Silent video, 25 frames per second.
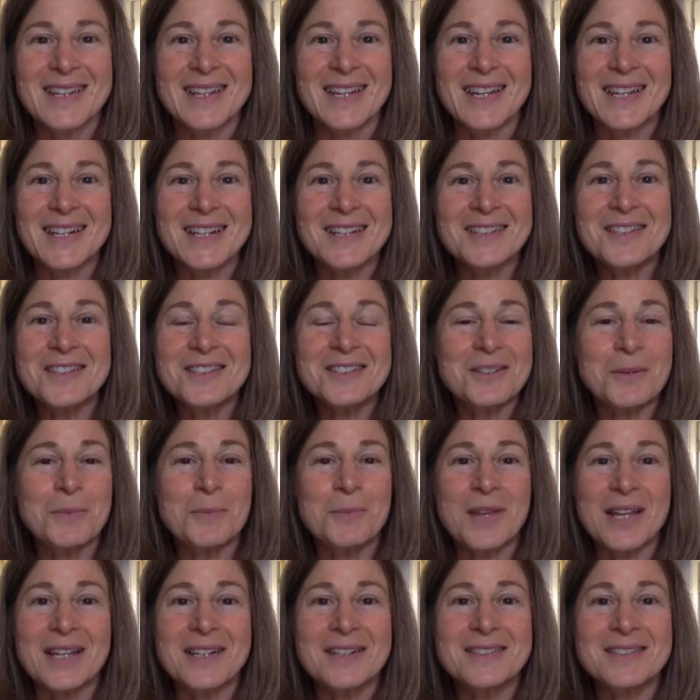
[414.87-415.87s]
It isn't a
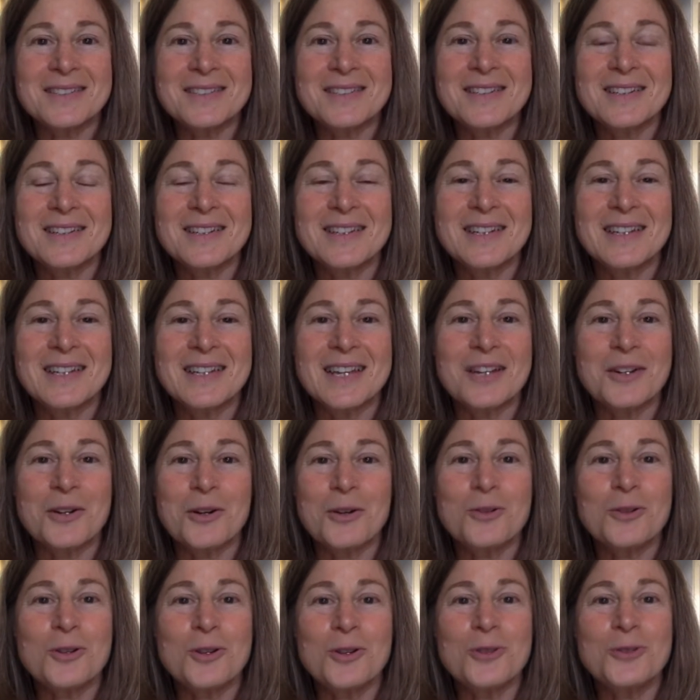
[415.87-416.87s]
place in
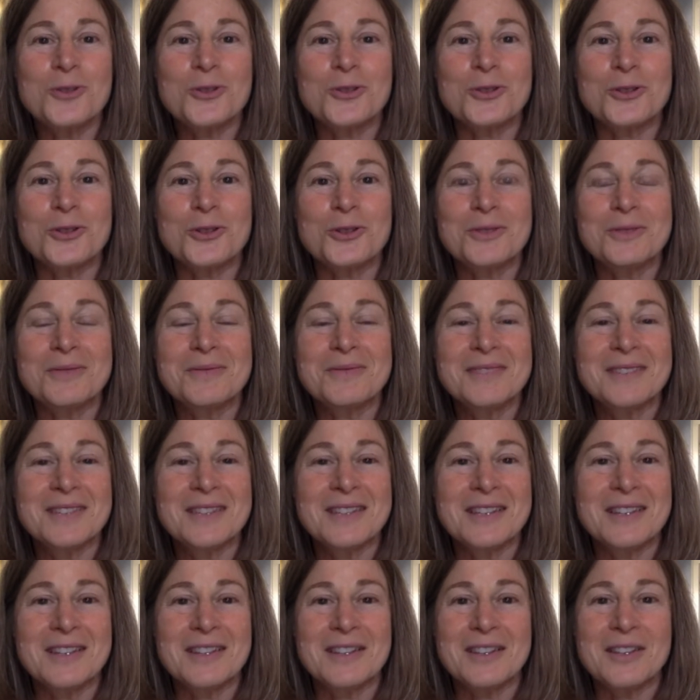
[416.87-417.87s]
our culture
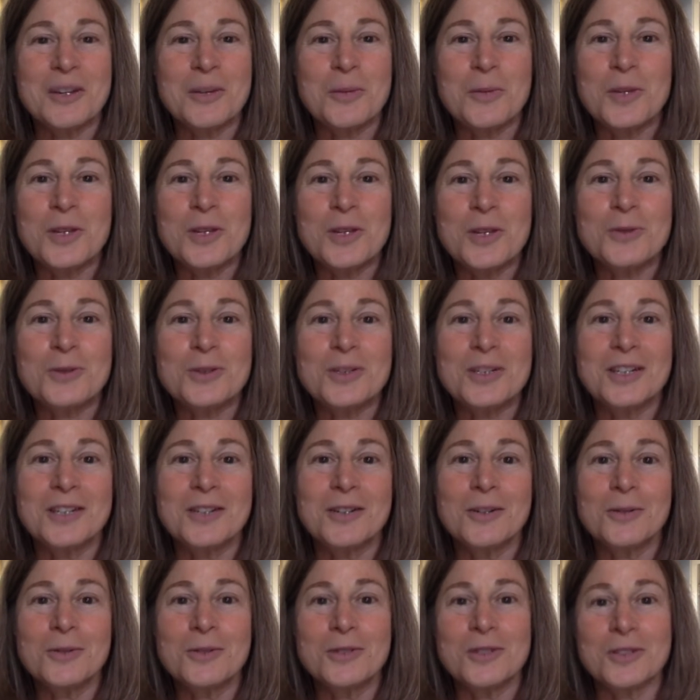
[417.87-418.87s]
that we usually
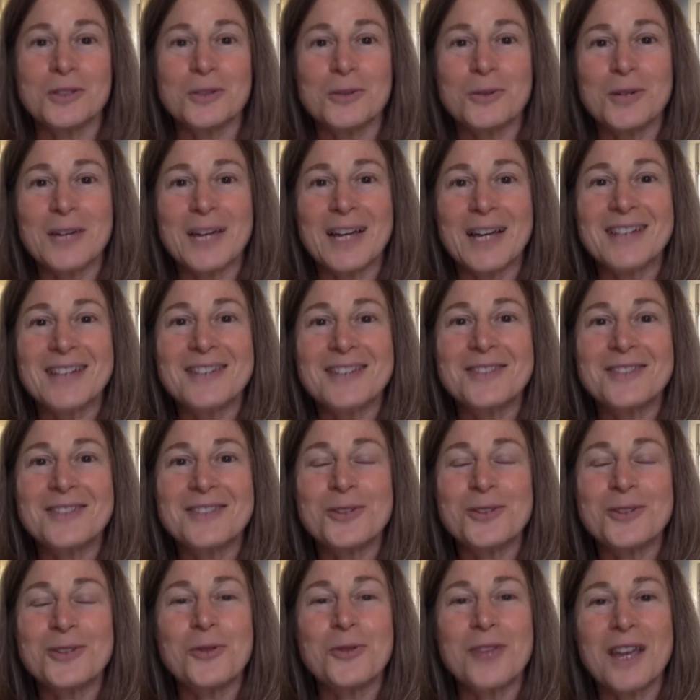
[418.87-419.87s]
go to. And
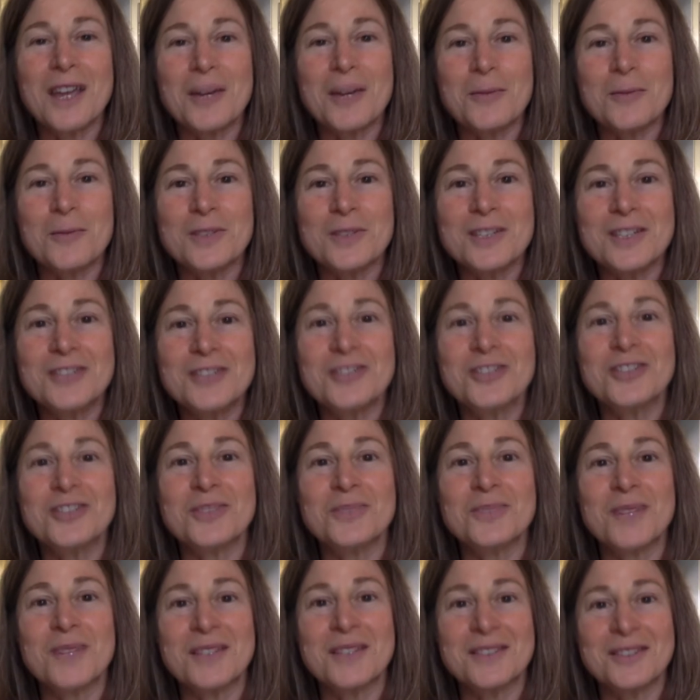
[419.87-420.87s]
so that religious
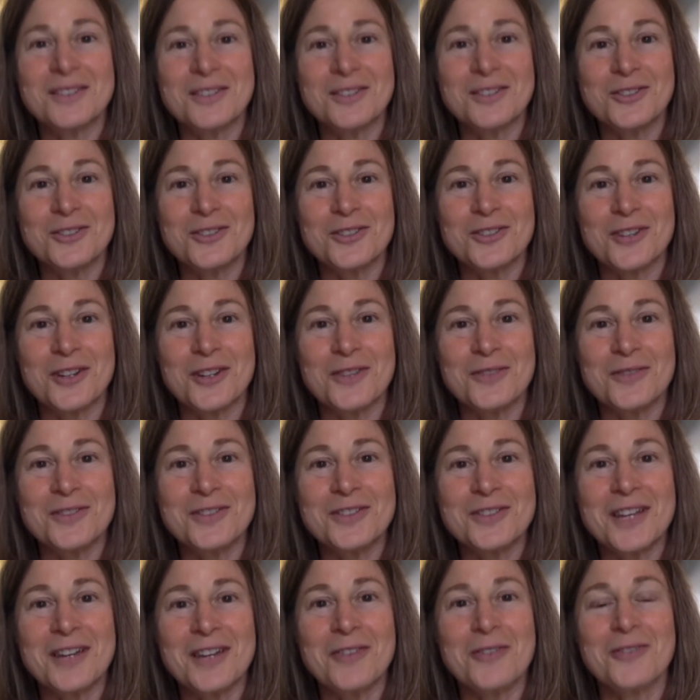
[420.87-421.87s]
message of
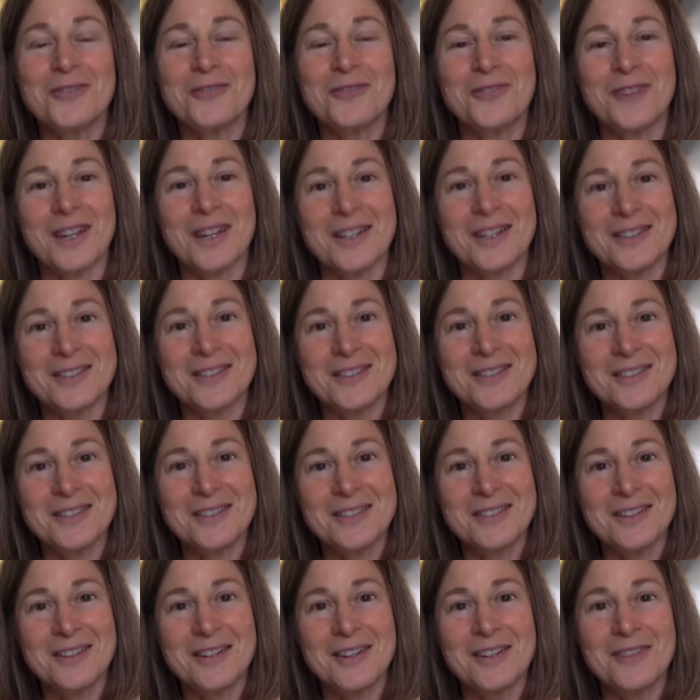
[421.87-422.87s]
sacrifice,
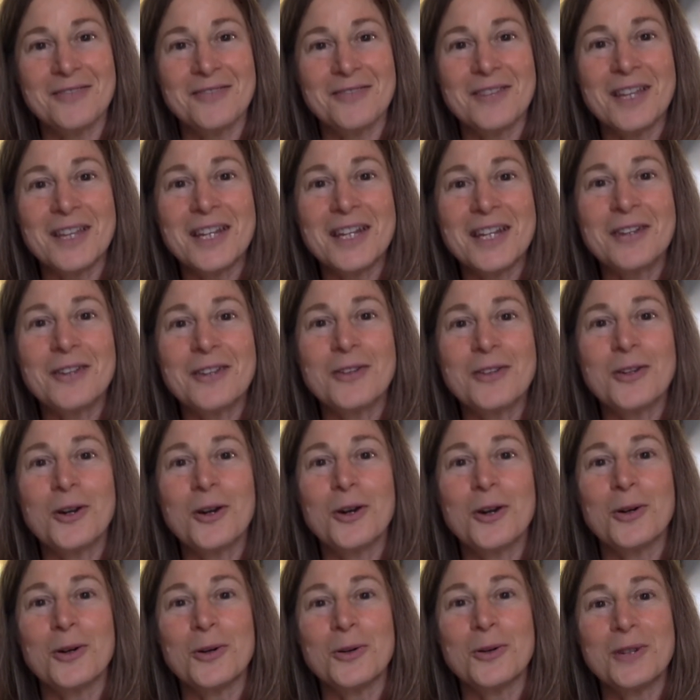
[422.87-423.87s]
of letting
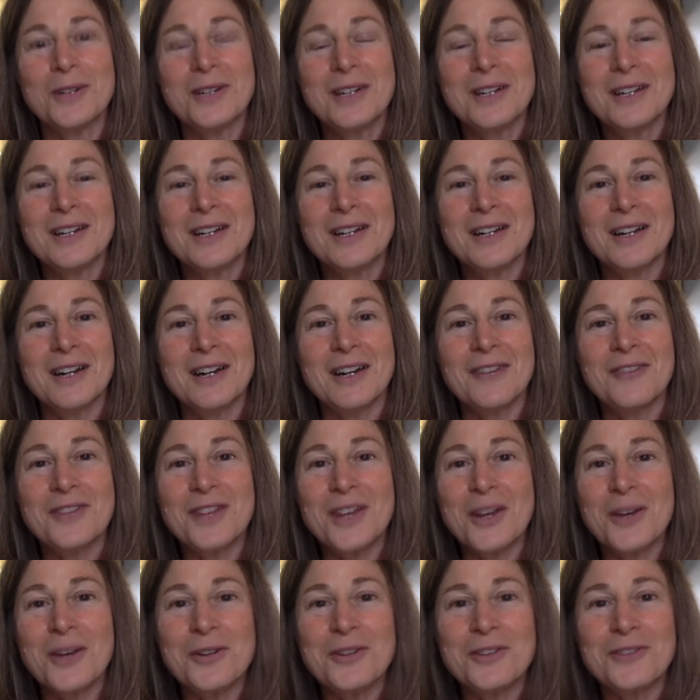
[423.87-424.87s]
go, of
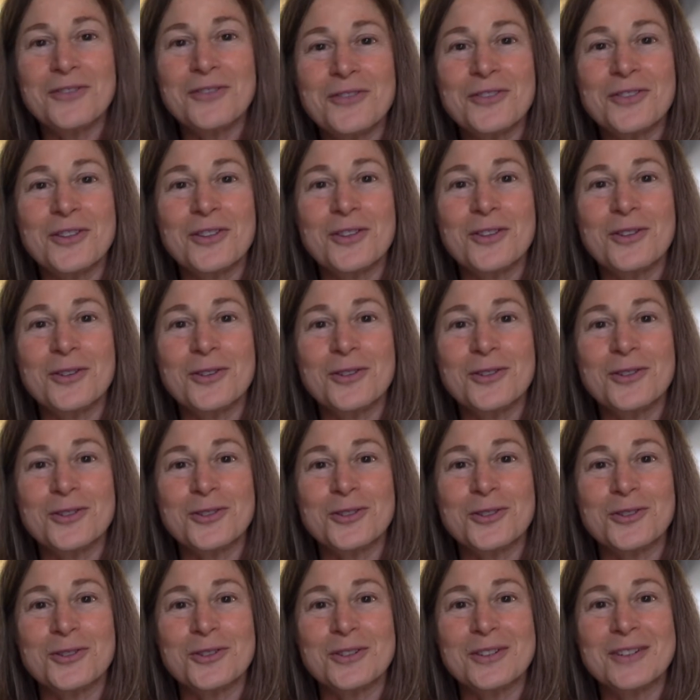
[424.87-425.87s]
caring the
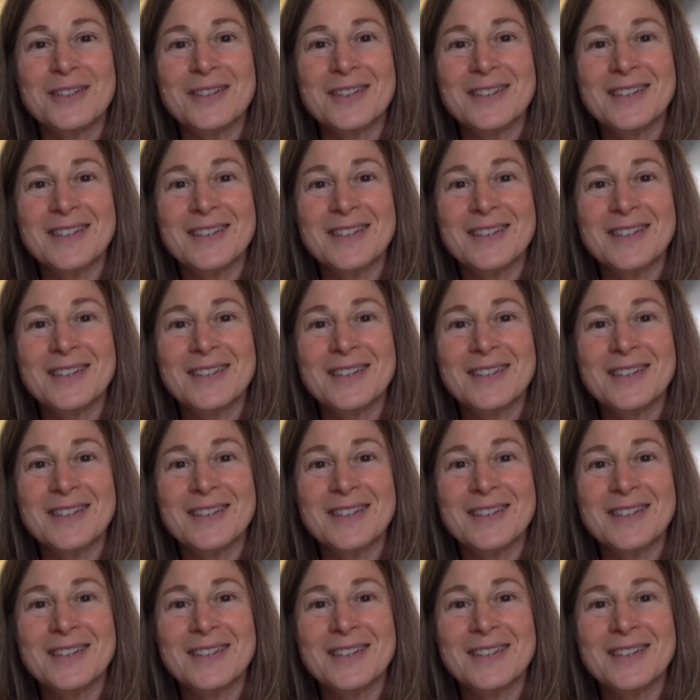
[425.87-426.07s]
larger,